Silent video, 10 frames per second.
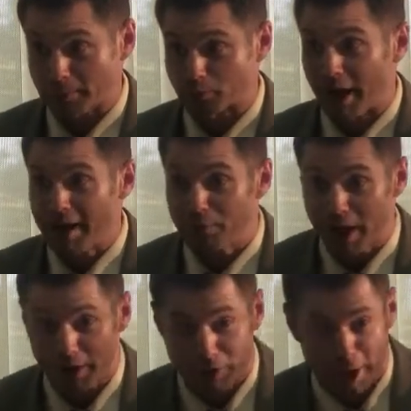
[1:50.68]
I'm
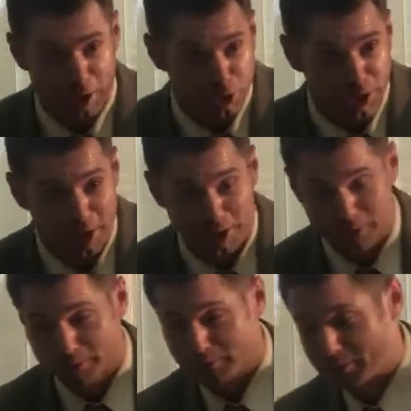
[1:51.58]
not exaggerating
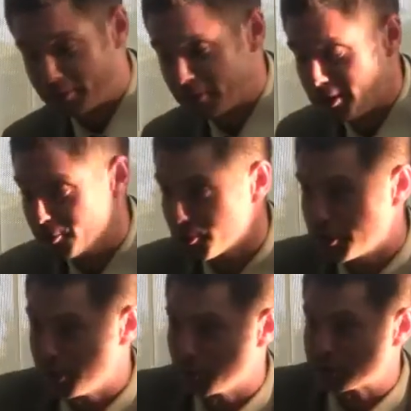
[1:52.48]

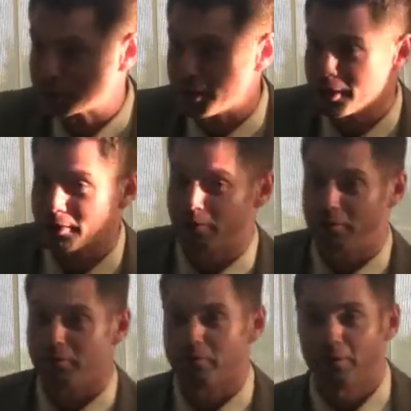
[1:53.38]
in reciting
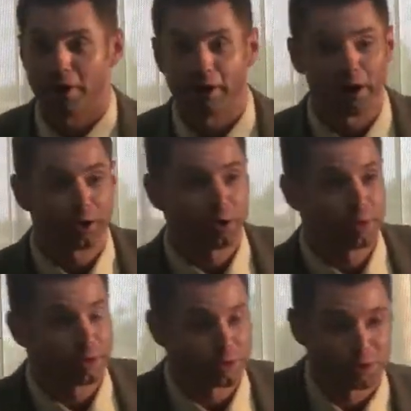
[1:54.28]
their
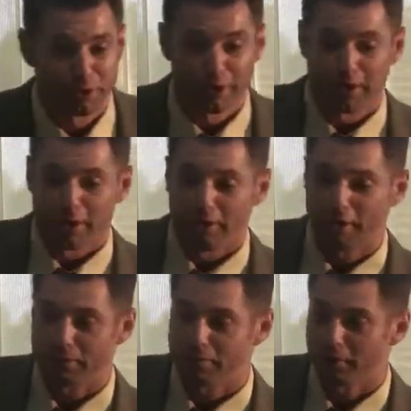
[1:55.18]
arguments.
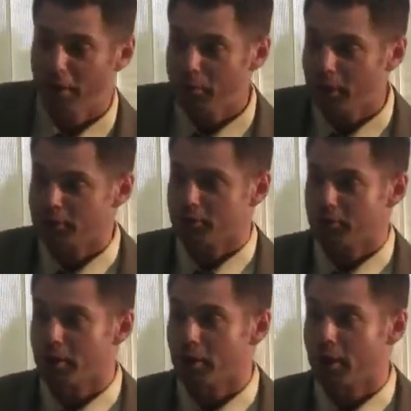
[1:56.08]
That is very much
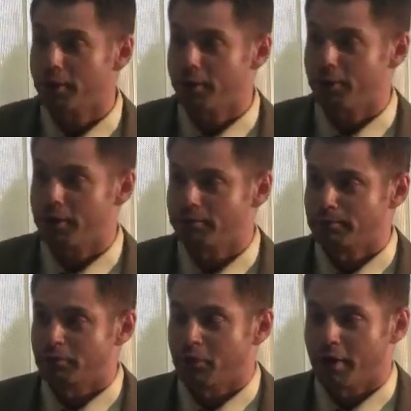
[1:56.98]
their argument.
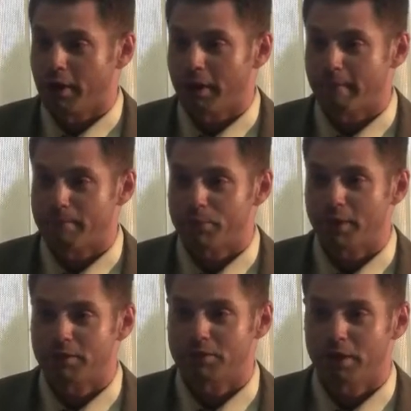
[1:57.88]

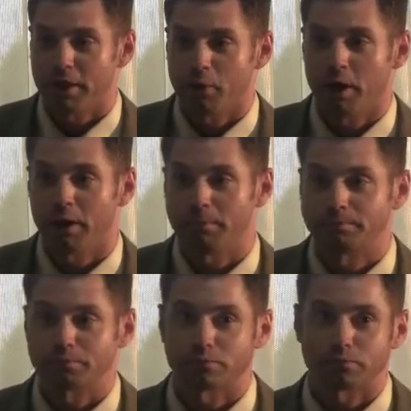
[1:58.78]
They say,
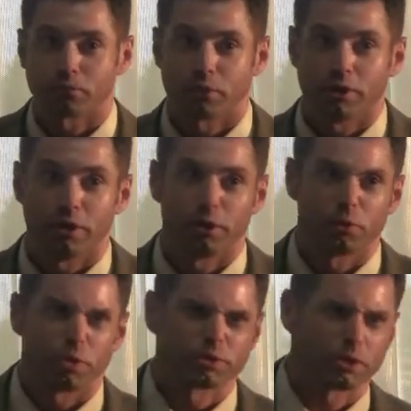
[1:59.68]
well,
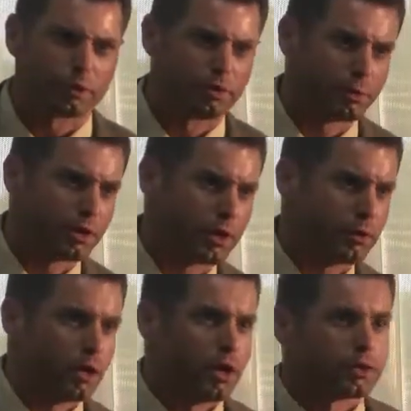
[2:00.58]
we're term
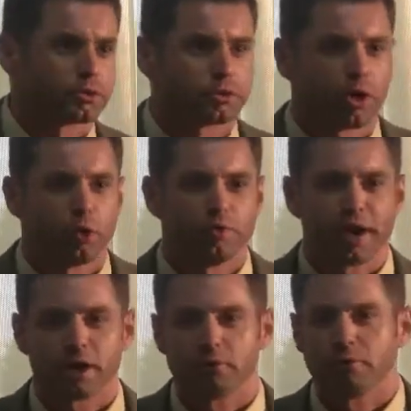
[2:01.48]
limited, so we've
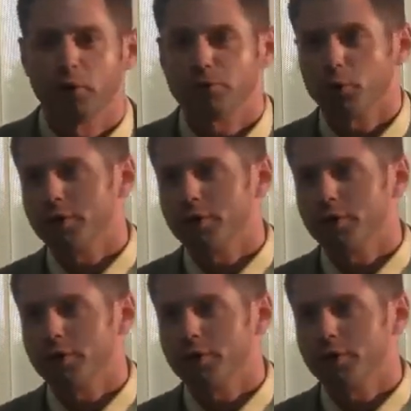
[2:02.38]
got to vote the way